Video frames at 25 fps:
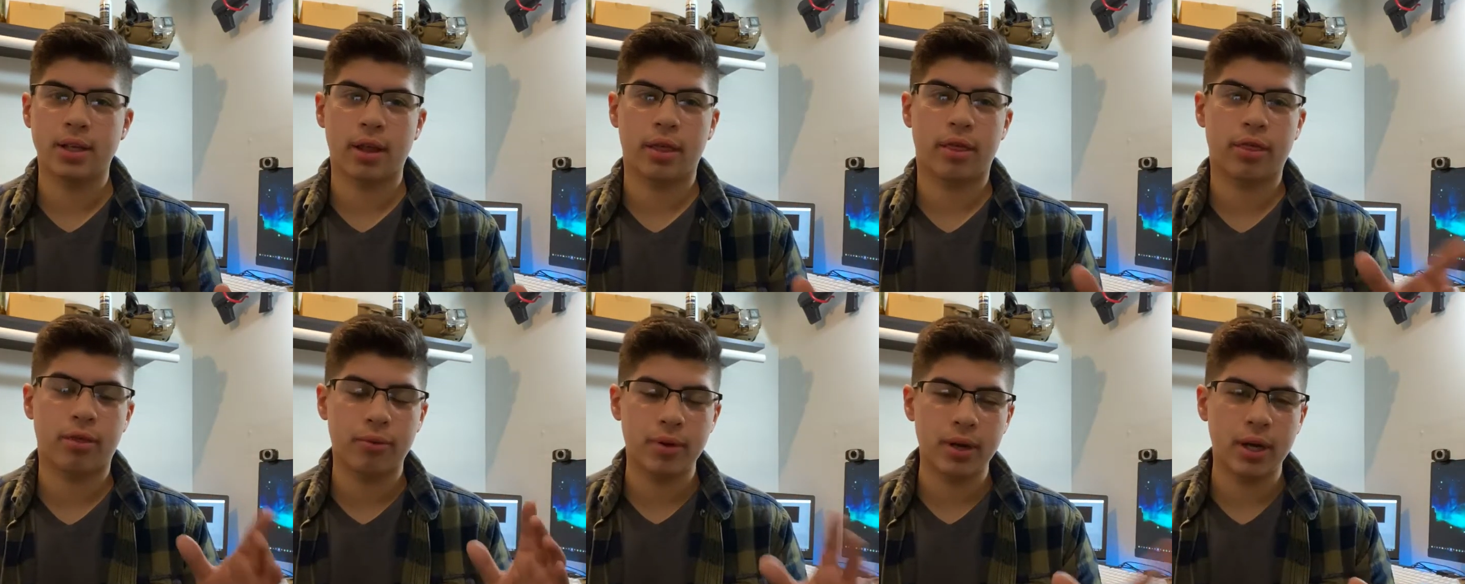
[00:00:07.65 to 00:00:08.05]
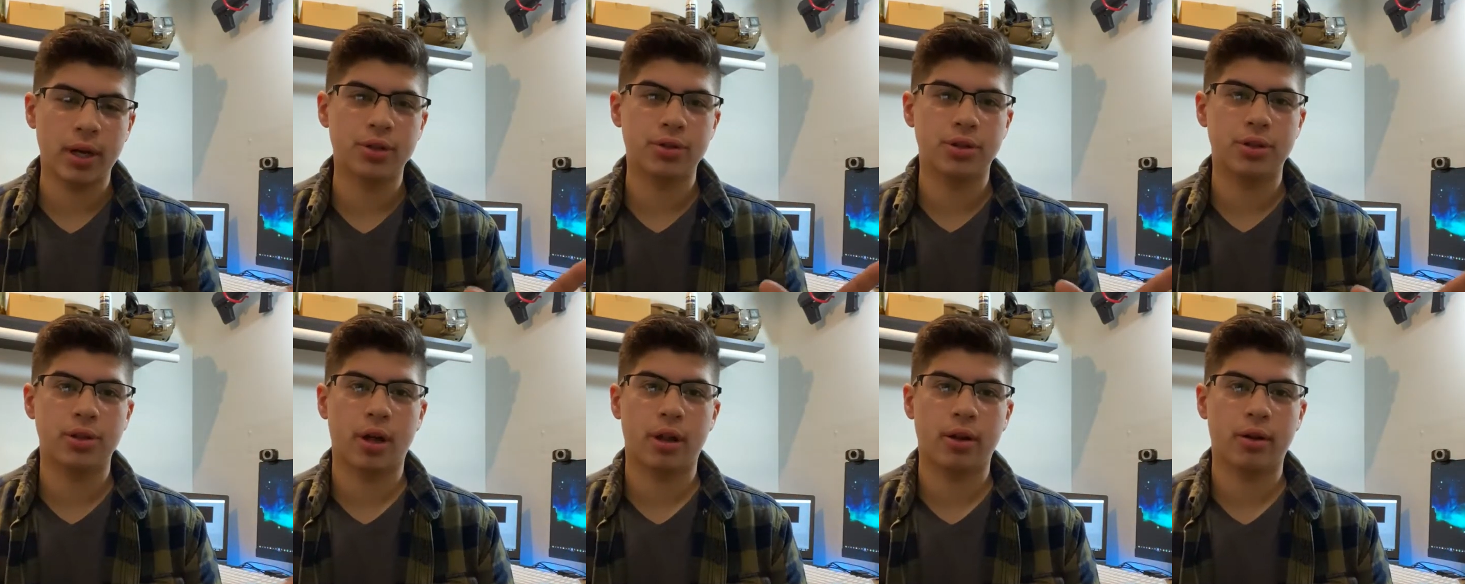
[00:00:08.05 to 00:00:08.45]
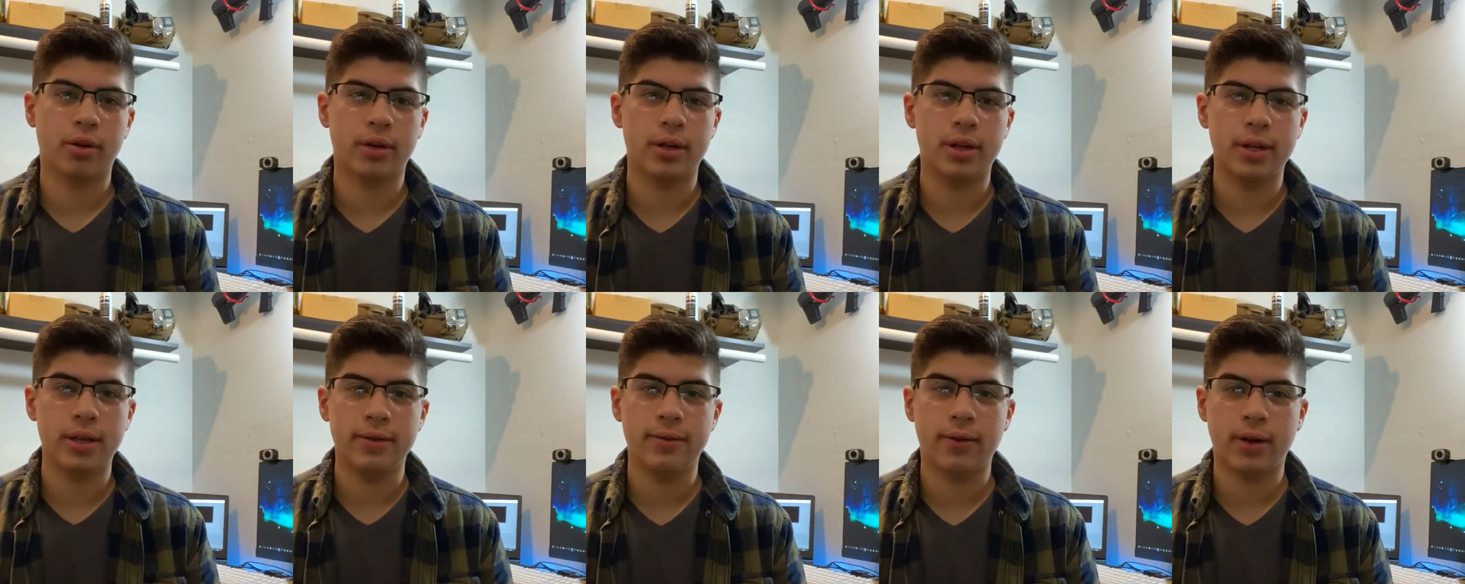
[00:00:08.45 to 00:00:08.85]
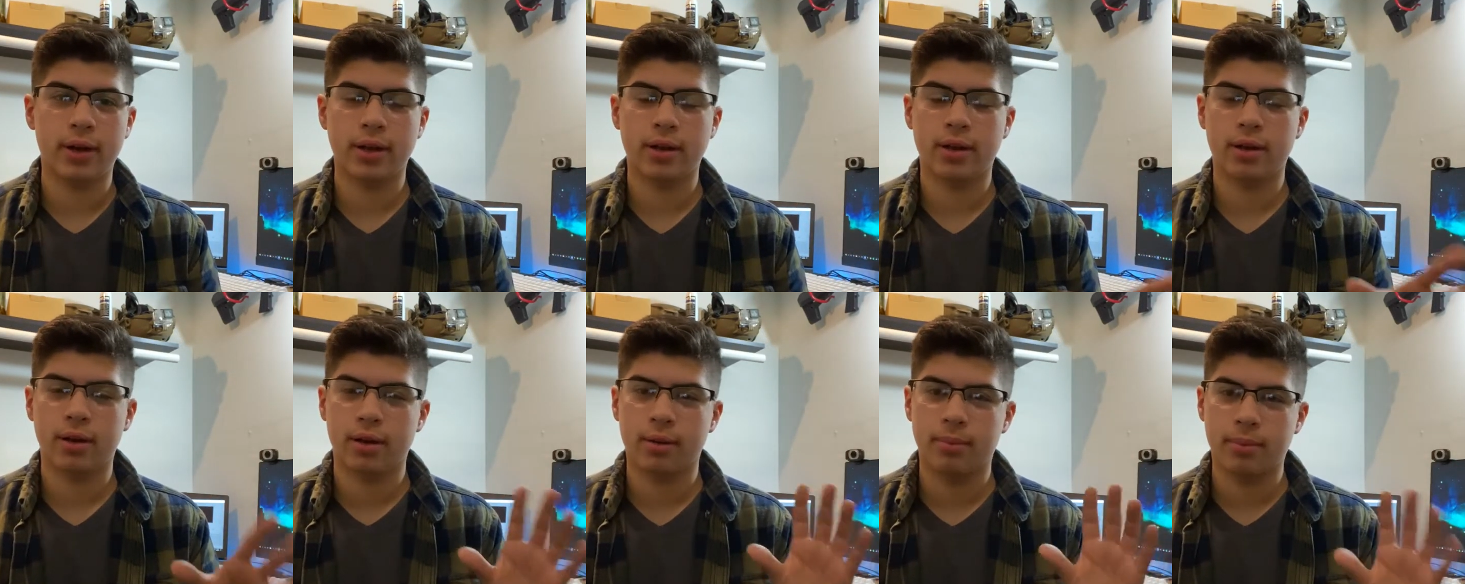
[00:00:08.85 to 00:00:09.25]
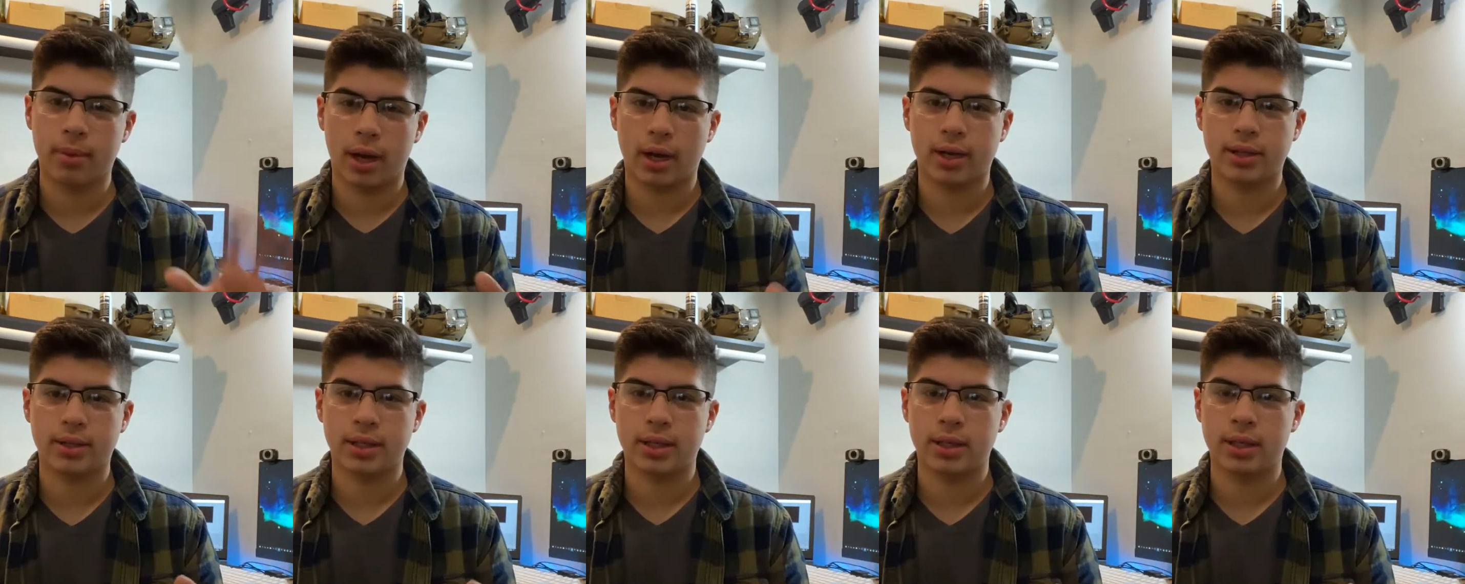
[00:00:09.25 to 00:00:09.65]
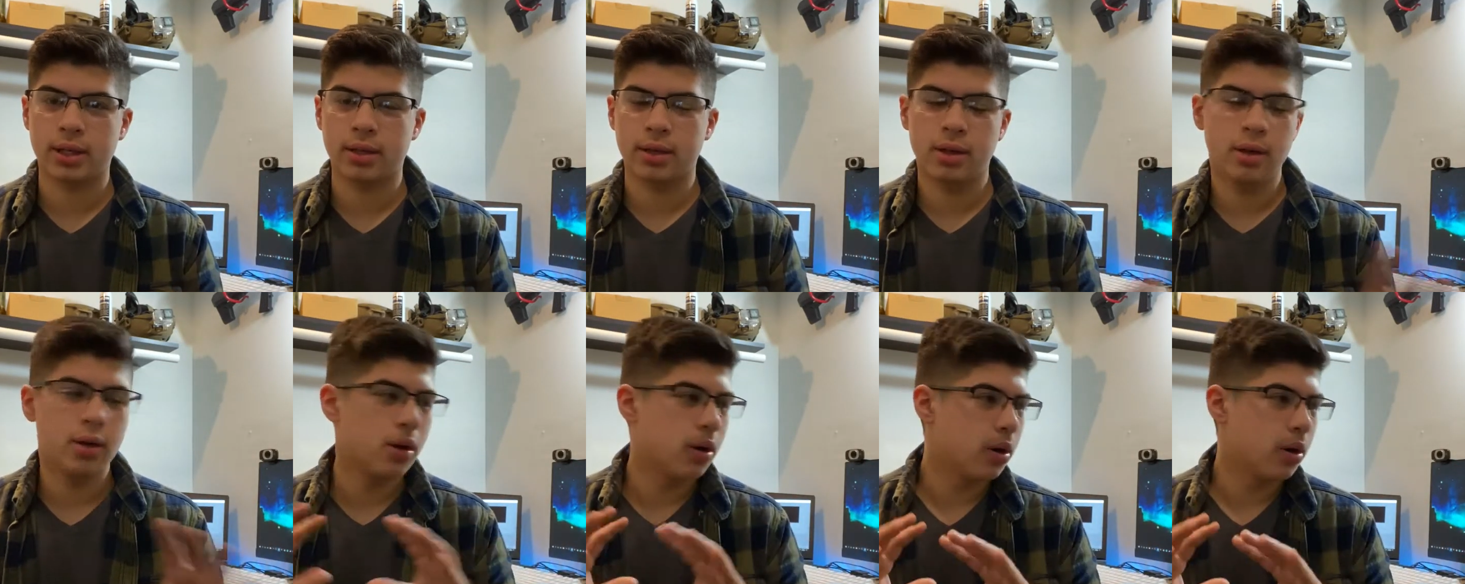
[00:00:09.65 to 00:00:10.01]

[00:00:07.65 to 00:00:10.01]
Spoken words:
a $300 Evike unboxing,